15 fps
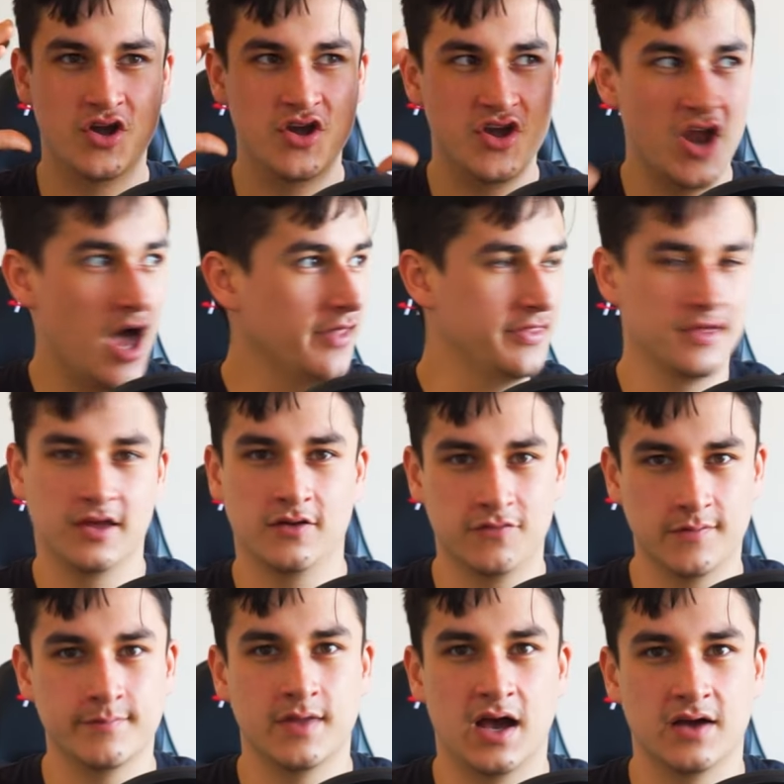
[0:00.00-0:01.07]
nothing
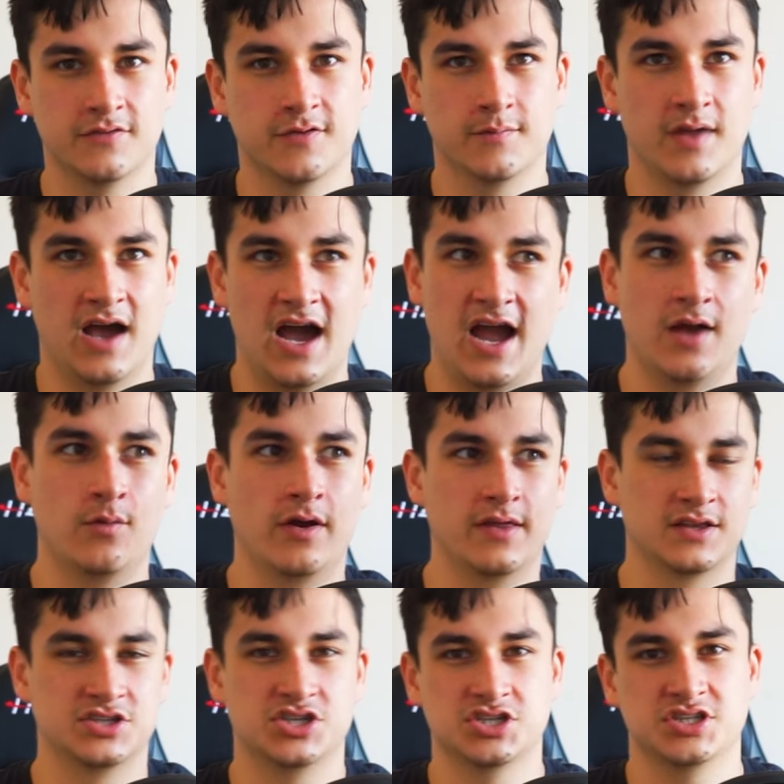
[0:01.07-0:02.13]
from the highway
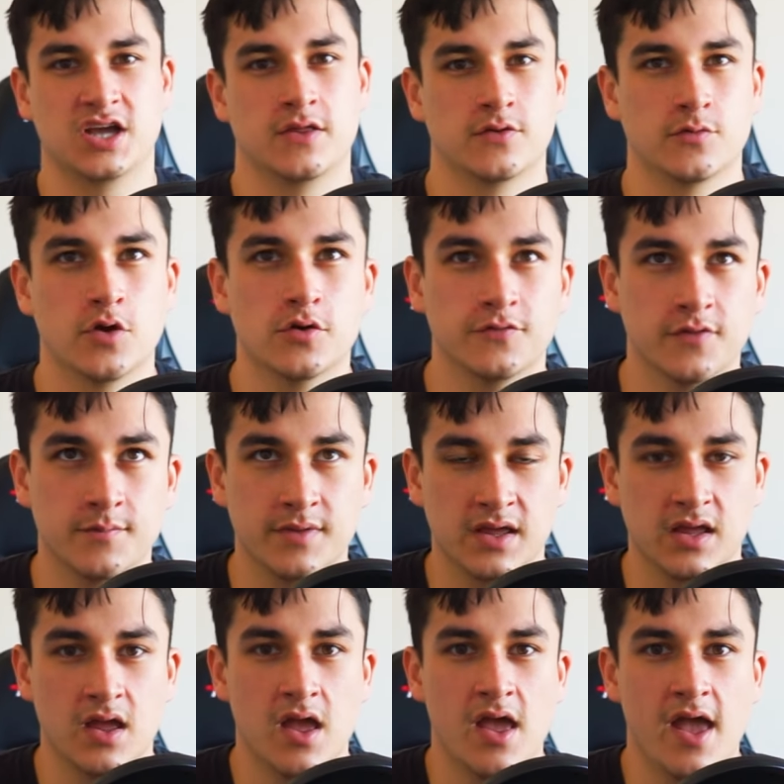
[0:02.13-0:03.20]
that's just down the road from
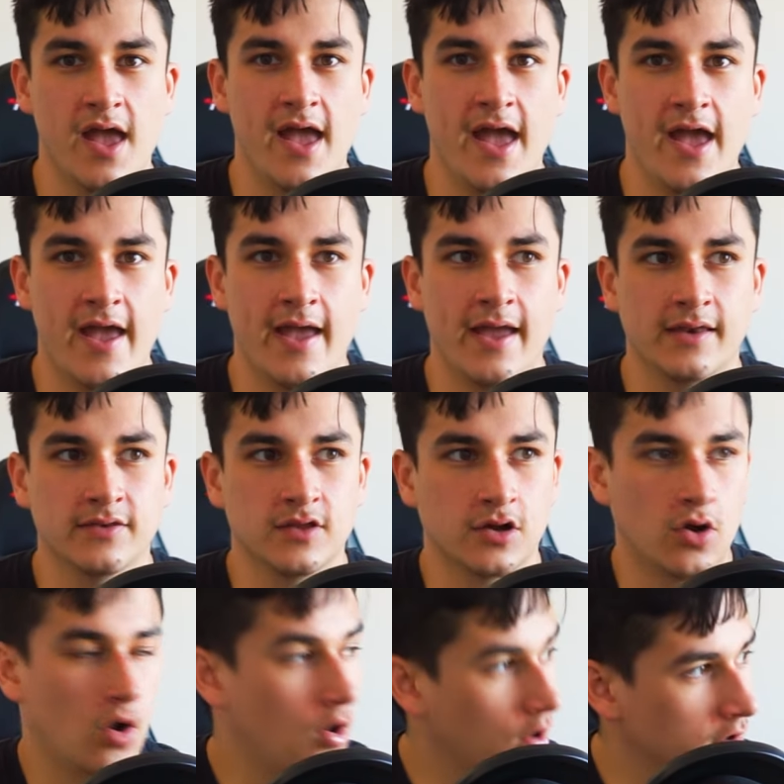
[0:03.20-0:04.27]
me and the
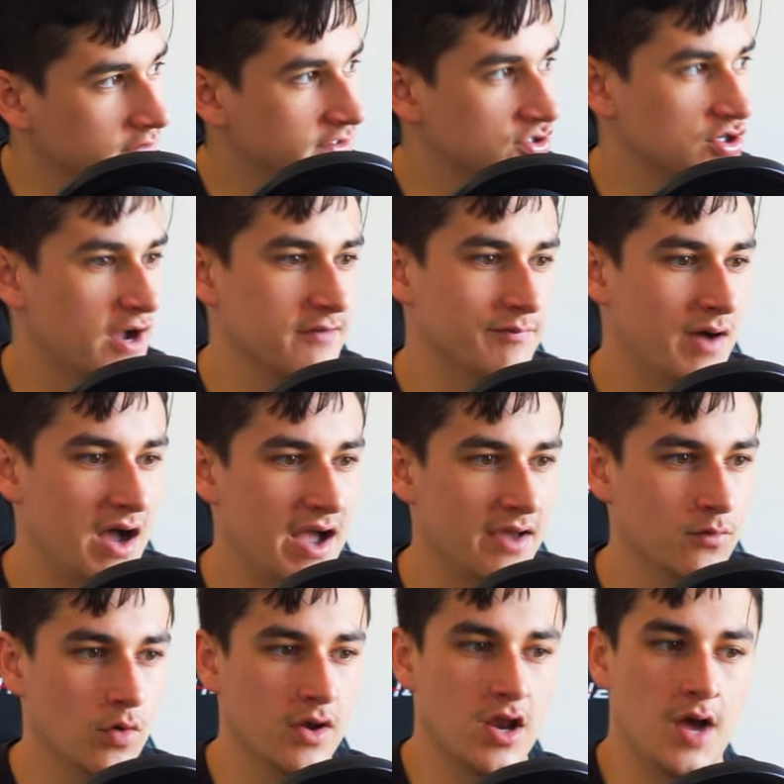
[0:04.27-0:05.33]
cars that drive by
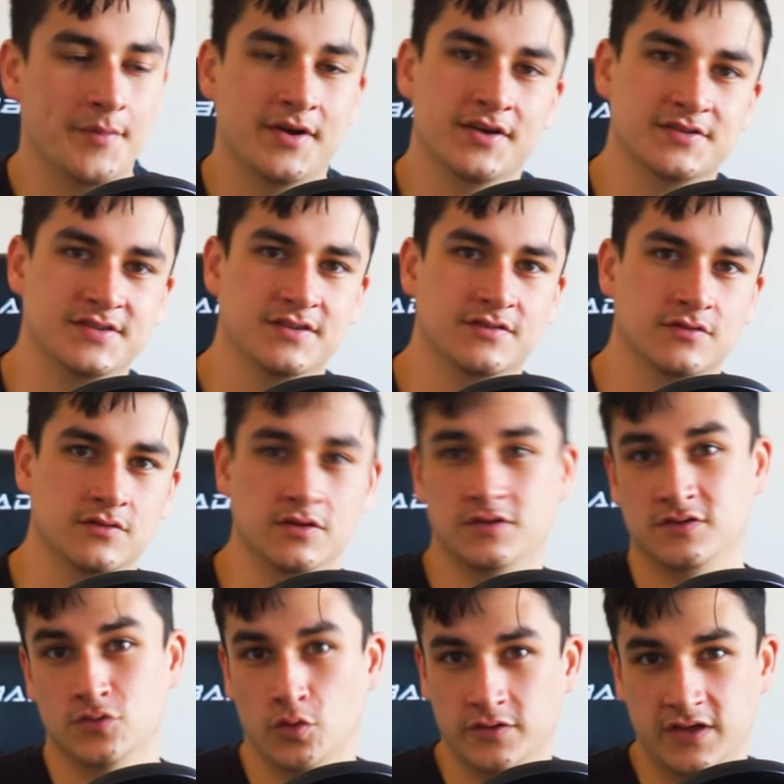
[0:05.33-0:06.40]
and whatnot because
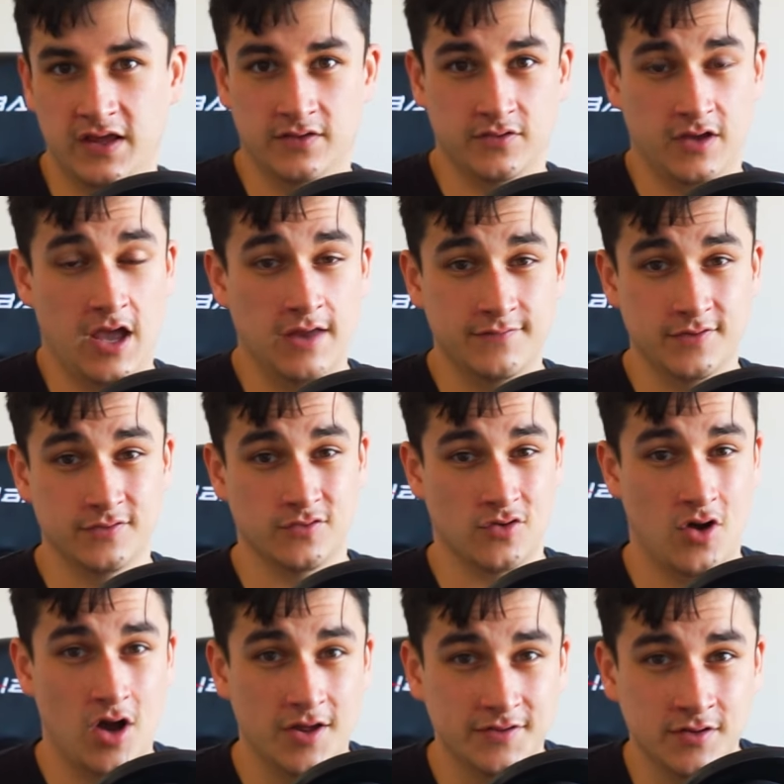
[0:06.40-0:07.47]
these noise-canceling headphones are
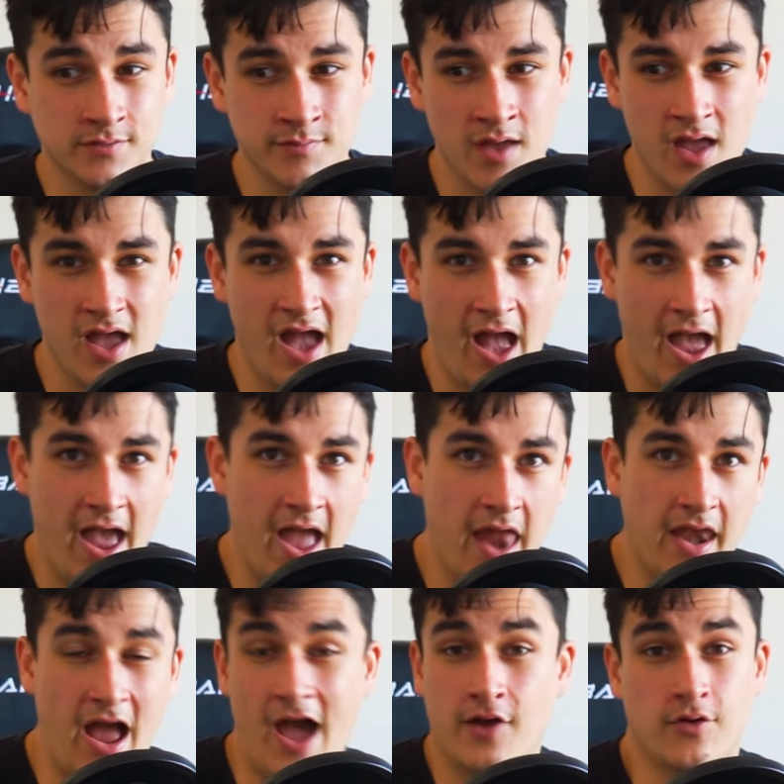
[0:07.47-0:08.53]
awesome.
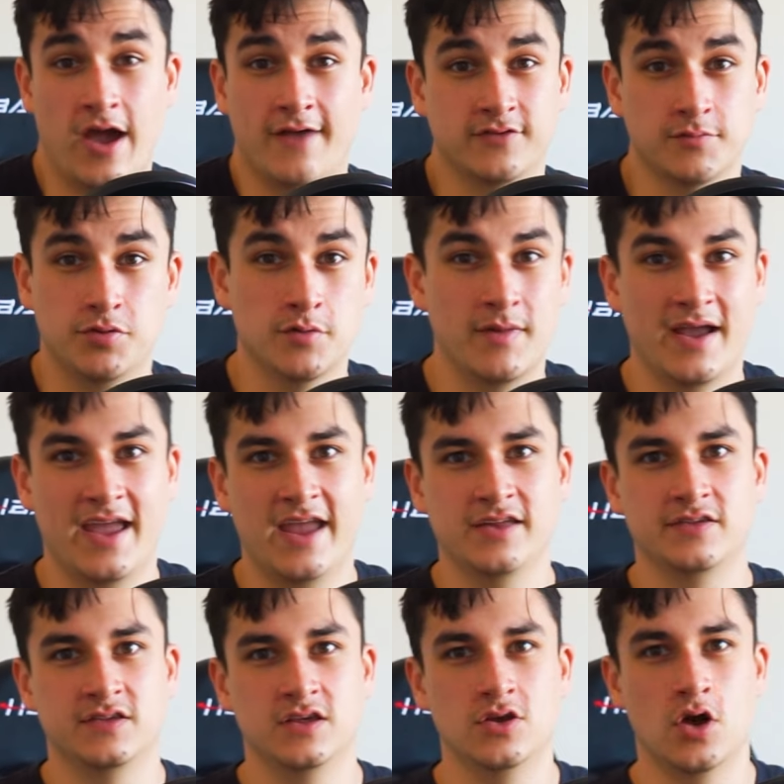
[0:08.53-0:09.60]
And I don't have to put my
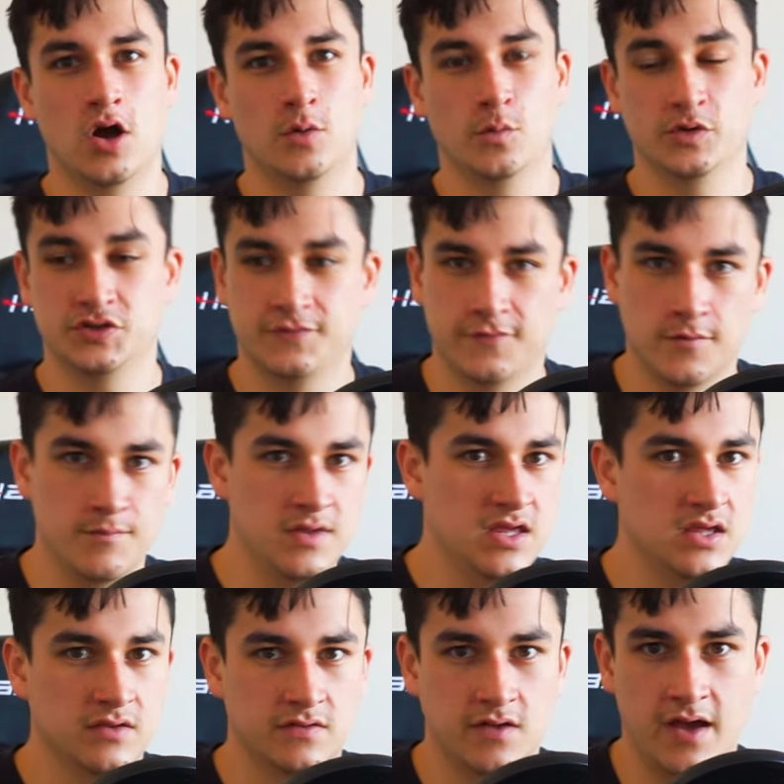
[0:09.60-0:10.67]
AC on, which for
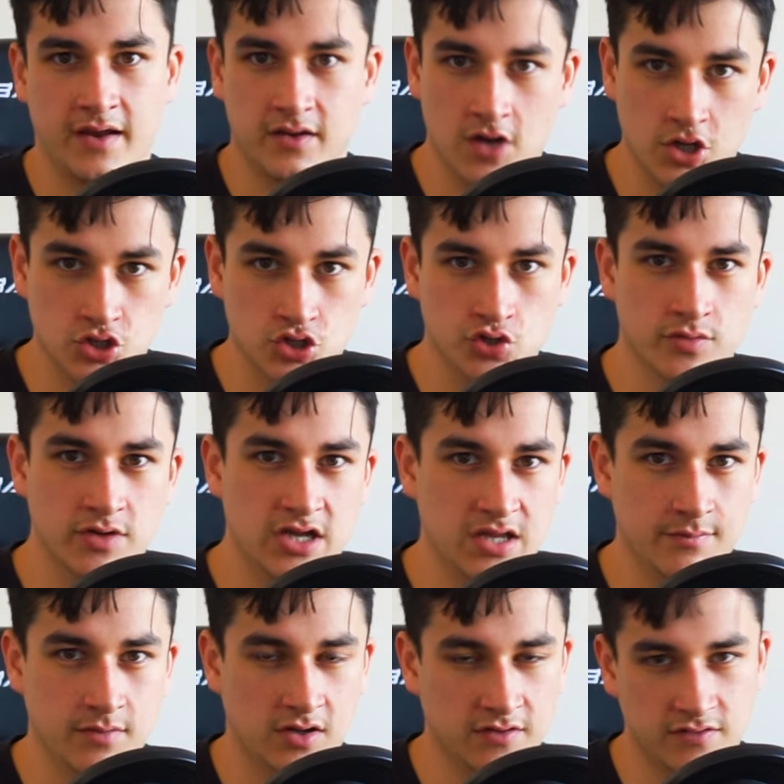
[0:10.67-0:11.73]
me is like a
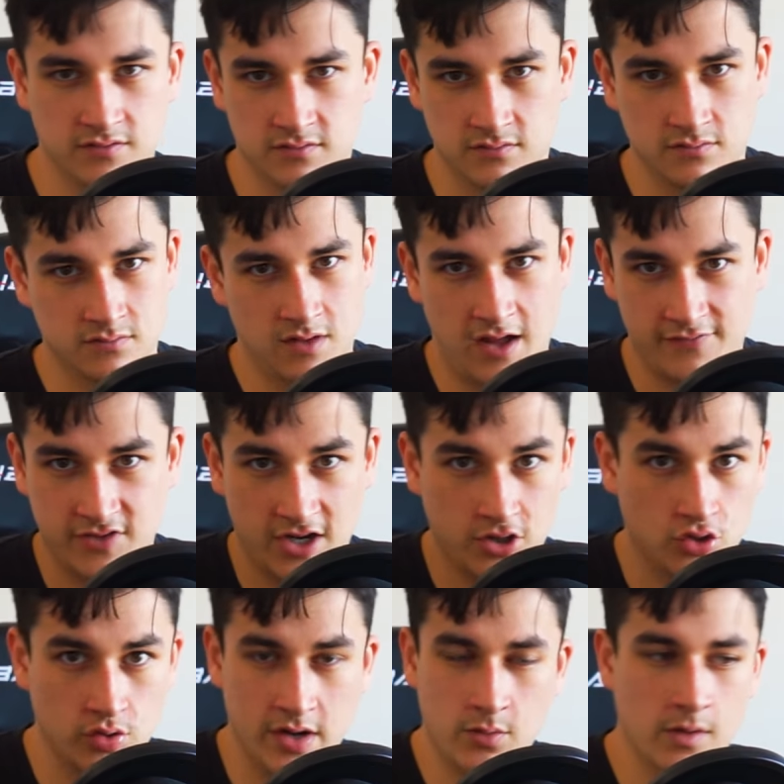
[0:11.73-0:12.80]
dream because I've got
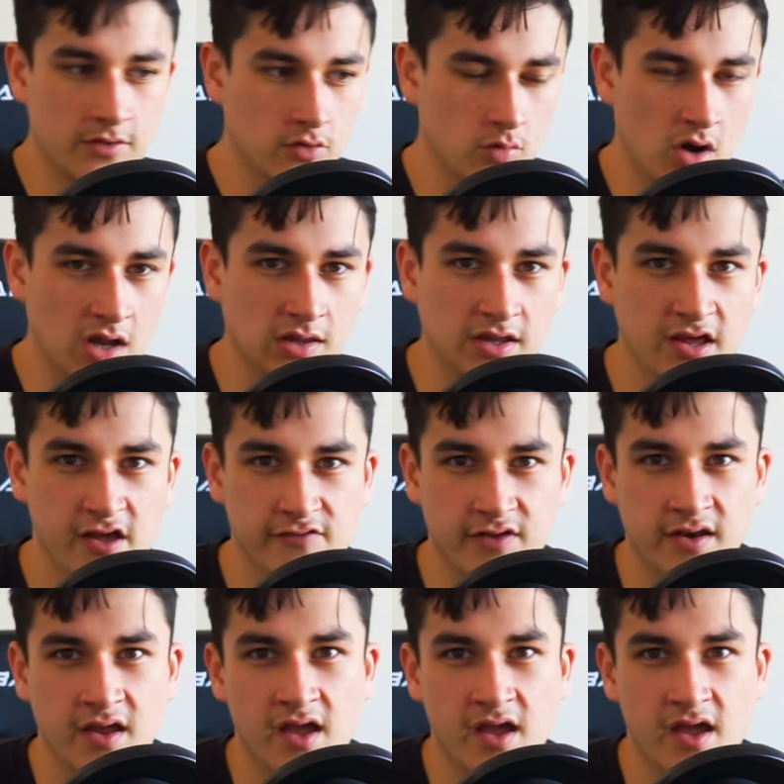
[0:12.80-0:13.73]
great weather where I live.